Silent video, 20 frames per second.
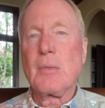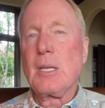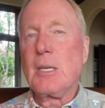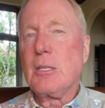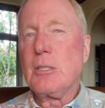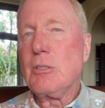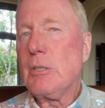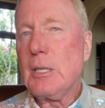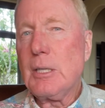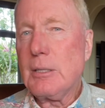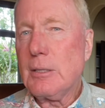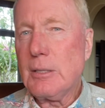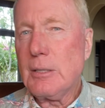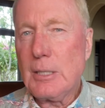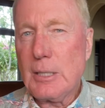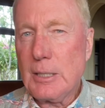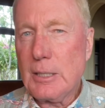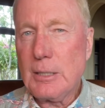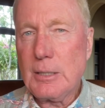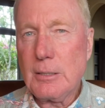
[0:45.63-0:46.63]
You didn't
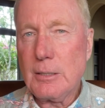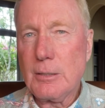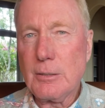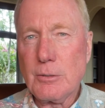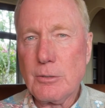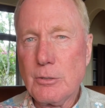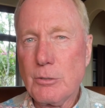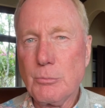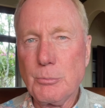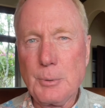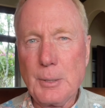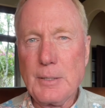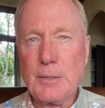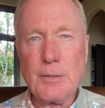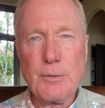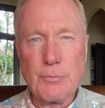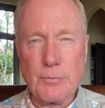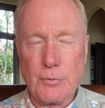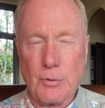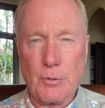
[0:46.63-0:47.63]
need to read
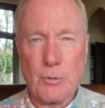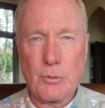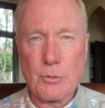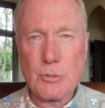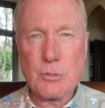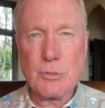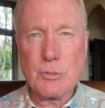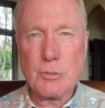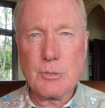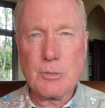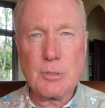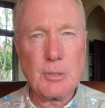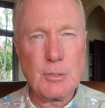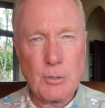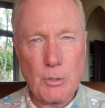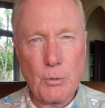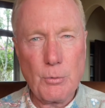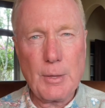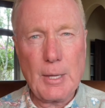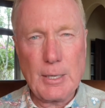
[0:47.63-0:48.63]
the verse to
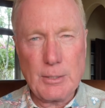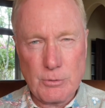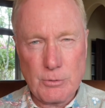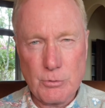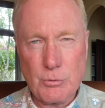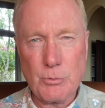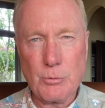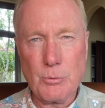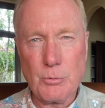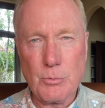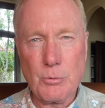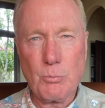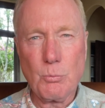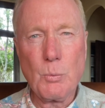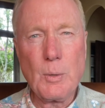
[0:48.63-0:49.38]
know that truth.